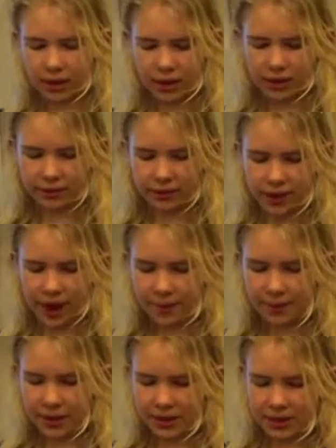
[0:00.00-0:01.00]

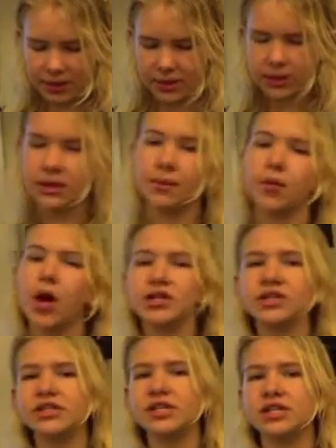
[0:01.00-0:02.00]
The
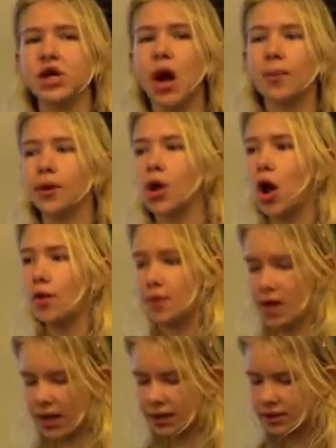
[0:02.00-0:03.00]
process is copper
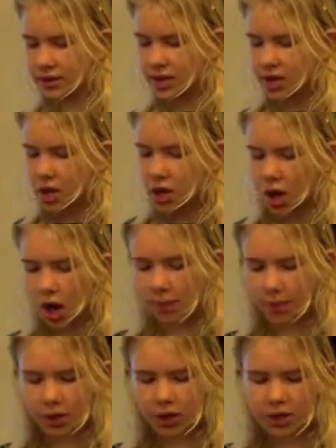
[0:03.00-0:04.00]
carbonate.
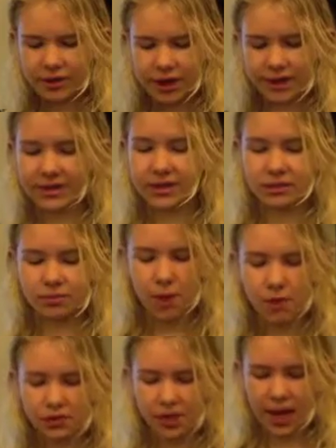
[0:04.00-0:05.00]
Copper that is
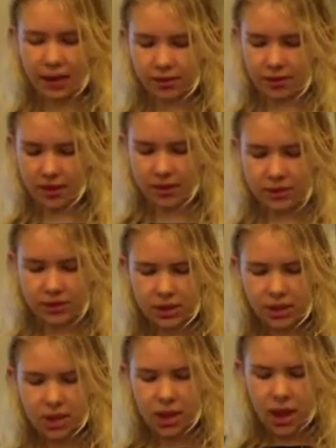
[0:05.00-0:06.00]
exposed to elements